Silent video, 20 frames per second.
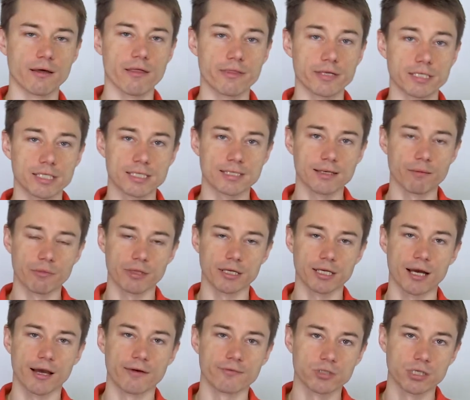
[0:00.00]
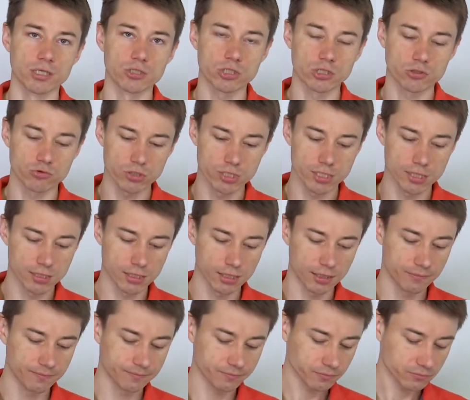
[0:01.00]
this is something I've seen just
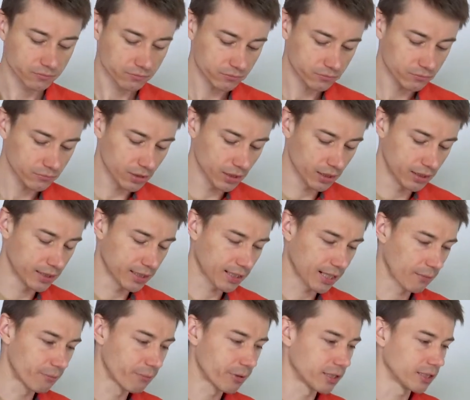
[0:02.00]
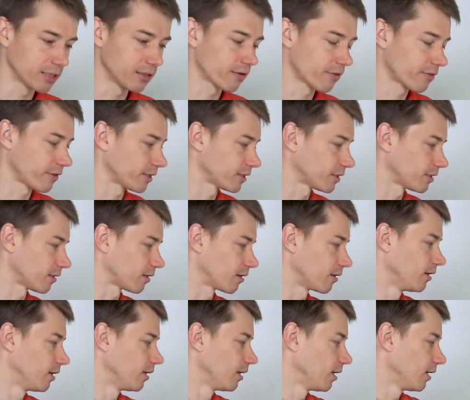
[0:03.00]
recently in a company that
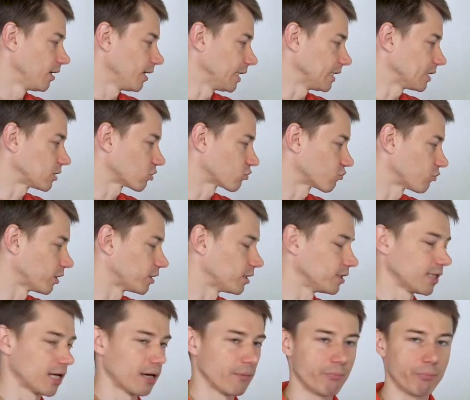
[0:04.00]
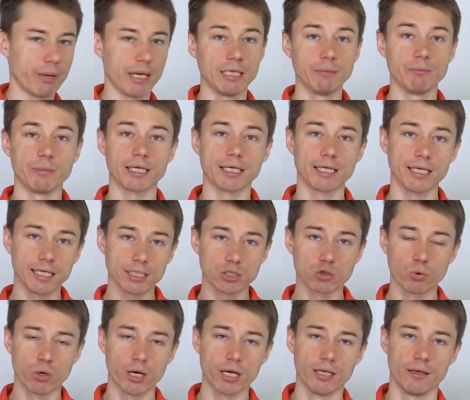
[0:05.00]
uh, integrated a payment
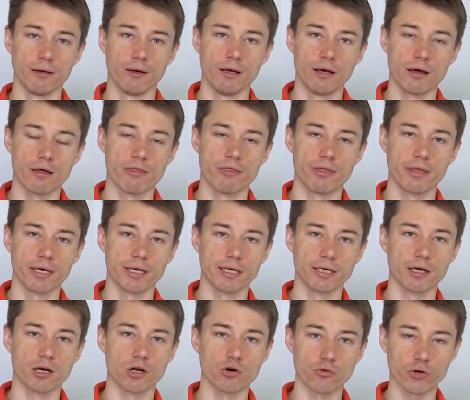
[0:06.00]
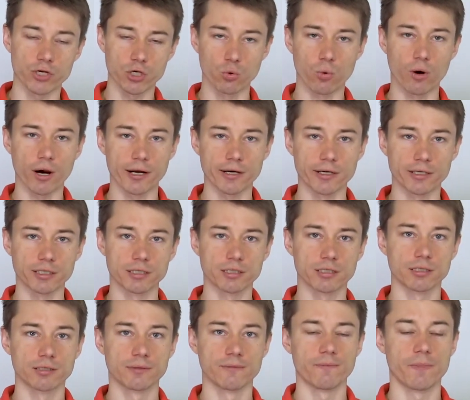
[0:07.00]
gateway, they
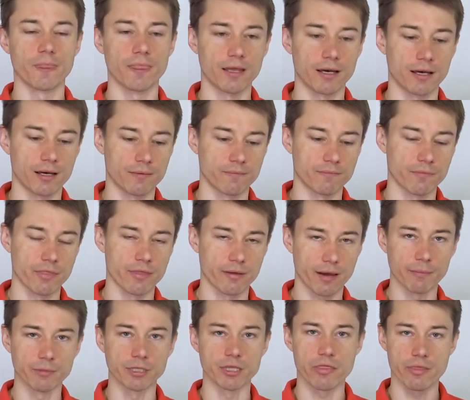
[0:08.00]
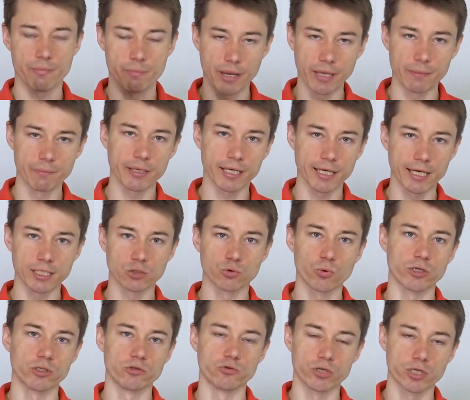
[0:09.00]
required, um, the, I mean, the payment
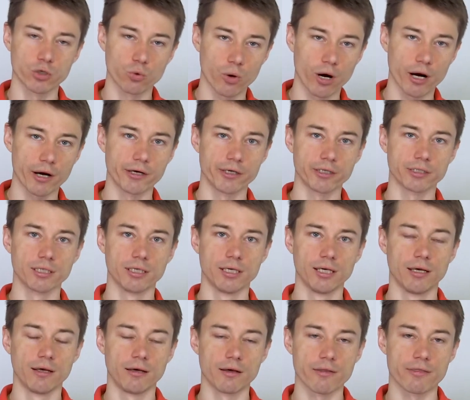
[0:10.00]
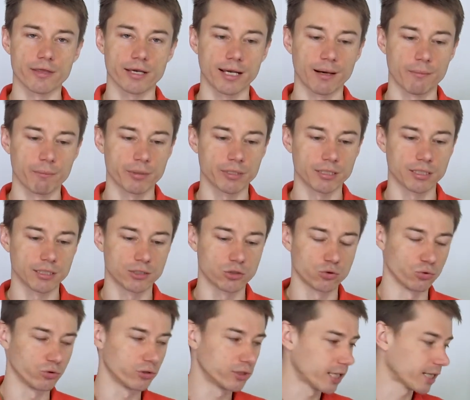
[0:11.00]
gateway required the company
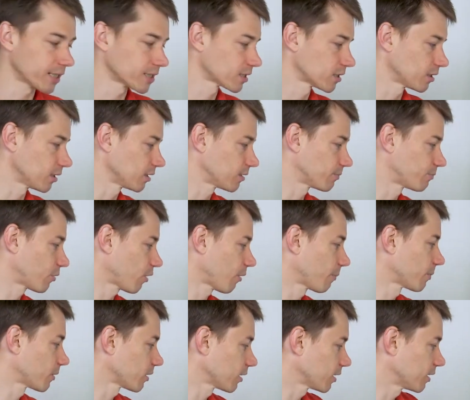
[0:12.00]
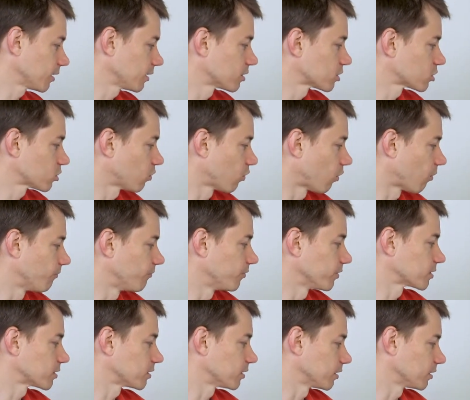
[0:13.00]
to test it properly, so
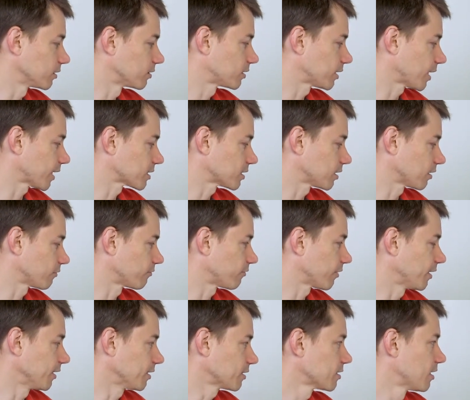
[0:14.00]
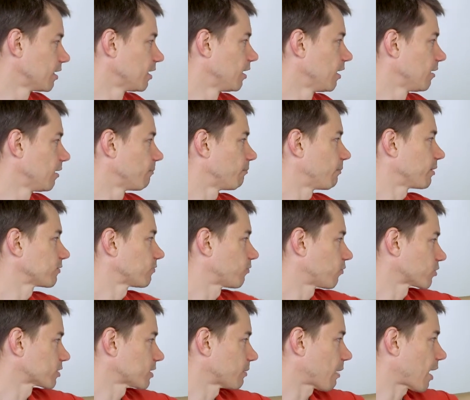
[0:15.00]
obviously testing phase. But
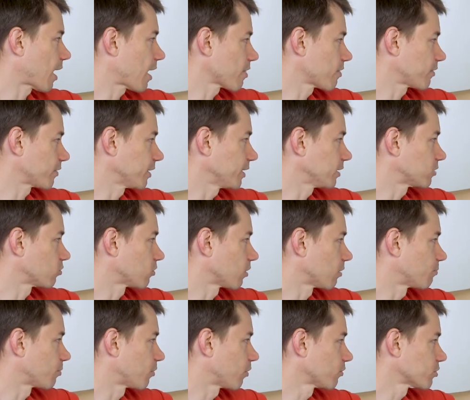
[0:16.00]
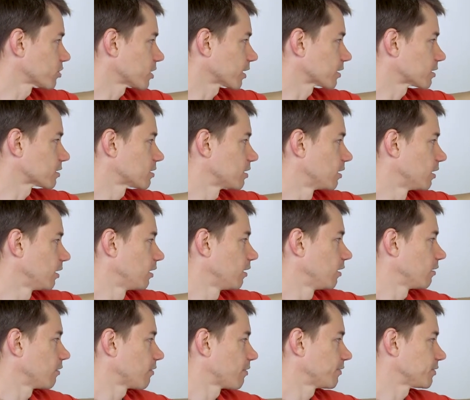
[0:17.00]
for some other internal projects,
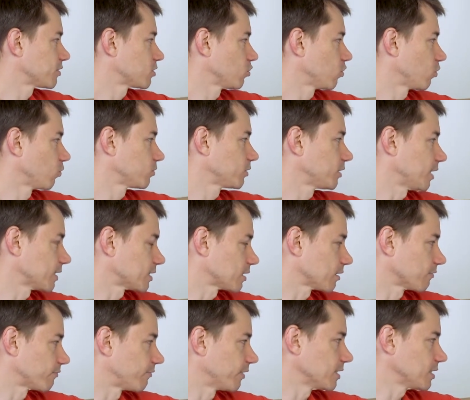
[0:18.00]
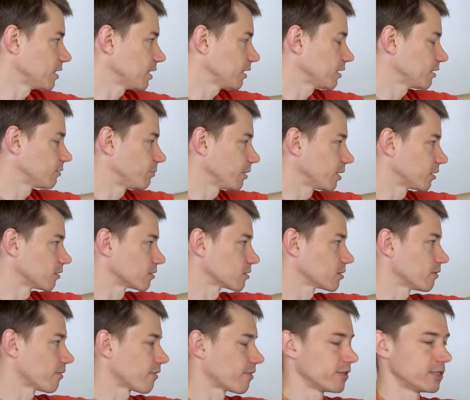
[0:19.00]
there's no testing phase needed
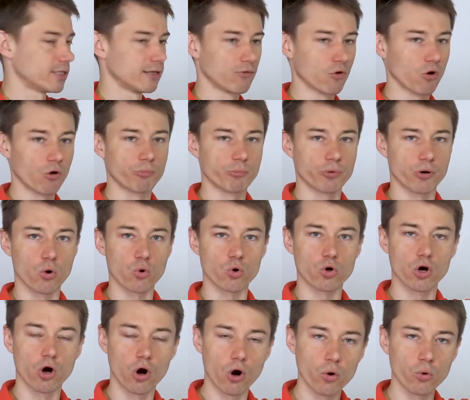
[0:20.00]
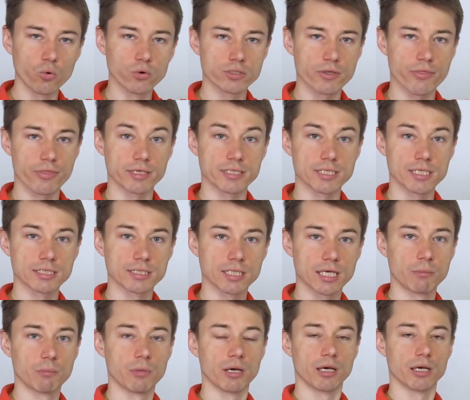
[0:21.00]
because the developer who codes the
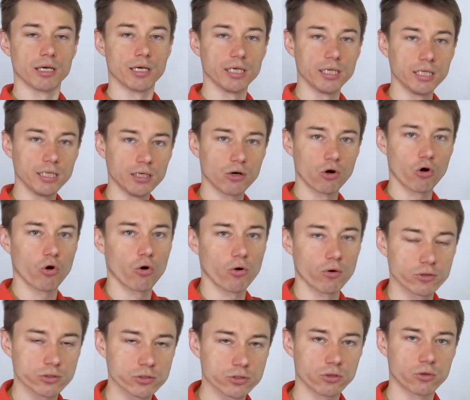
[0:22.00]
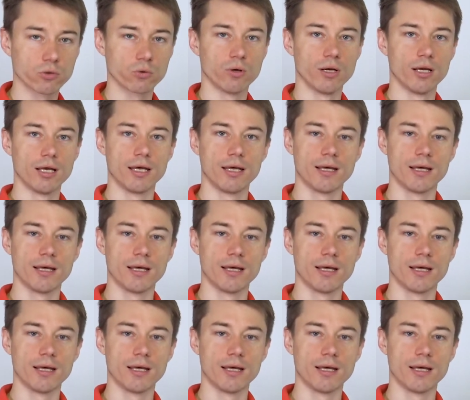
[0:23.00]
system, he also